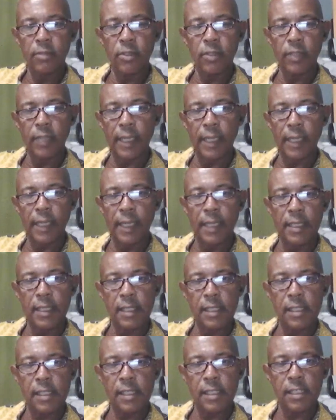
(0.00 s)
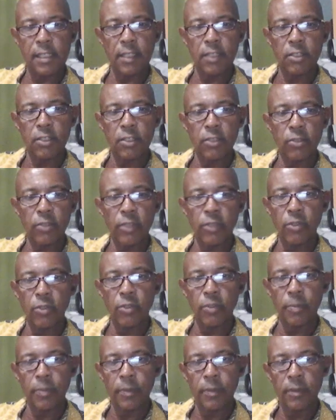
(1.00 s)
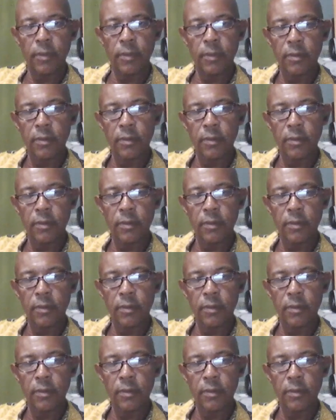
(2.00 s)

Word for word: you'll get any assistance to recoup.